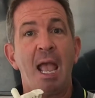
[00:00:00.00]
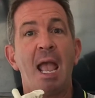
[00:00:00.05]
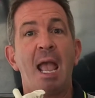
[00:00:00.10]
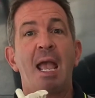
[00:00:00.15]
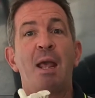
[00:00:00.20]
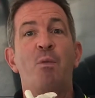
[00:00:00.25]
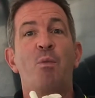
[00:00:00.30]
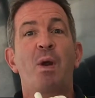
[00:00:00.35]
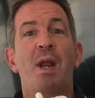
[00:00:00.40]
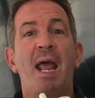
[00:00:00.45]

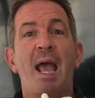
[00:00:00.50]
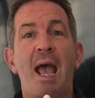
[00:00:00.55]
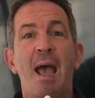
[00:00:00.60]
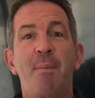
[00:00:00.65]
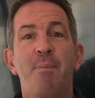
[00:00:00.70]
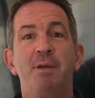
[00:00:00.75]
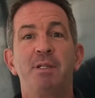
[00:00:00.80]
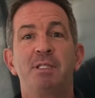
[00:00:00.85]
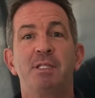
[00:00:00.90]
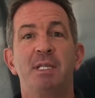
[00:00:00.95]
and what
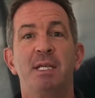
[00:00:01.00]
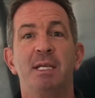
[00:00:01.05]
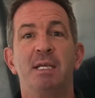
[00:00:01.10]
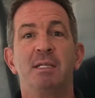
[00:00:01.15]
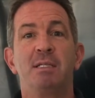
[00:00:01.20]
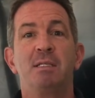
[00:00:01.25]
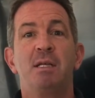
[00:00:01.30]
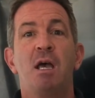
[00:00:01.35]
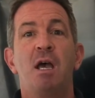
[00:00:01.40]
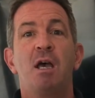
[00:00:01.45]
happens
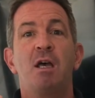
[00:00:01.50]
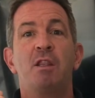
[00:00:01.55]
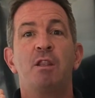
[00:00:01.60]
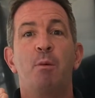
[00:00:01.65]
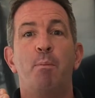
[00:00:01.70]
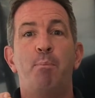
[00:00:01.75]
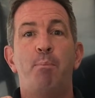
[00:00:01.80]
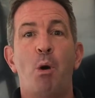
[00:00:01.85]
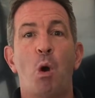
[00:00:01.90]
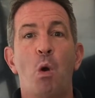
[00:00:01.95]
is
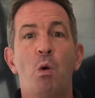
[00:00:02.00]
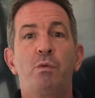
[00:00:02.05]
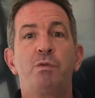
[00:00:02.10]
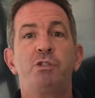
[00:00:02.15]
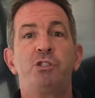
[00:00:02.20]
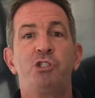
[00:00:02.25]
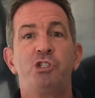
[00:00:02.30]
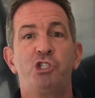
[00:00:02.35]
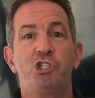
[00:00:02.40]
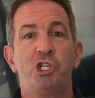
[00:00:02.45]
the
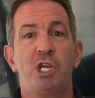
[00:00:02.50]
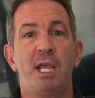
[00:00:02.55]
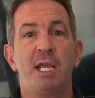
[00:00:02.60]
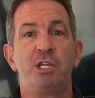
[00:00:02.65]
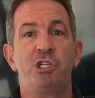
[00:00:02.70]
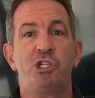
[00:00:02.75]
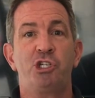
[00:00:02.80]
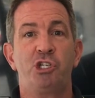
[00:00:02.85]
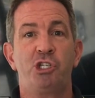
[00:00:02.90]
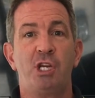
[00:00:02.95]
bones
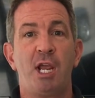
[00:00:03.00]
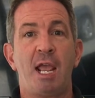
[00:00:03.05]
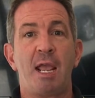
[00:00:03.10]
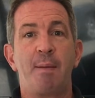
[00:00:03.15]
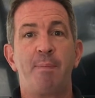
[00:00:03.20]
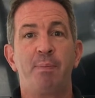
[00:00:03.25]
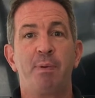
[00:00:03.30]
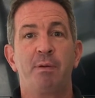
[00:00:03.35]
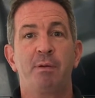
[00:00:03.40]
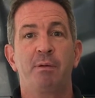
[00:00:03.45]
change
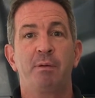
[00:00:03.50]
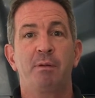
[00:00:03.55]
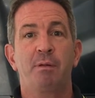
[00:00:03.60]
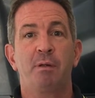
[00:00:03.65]
shape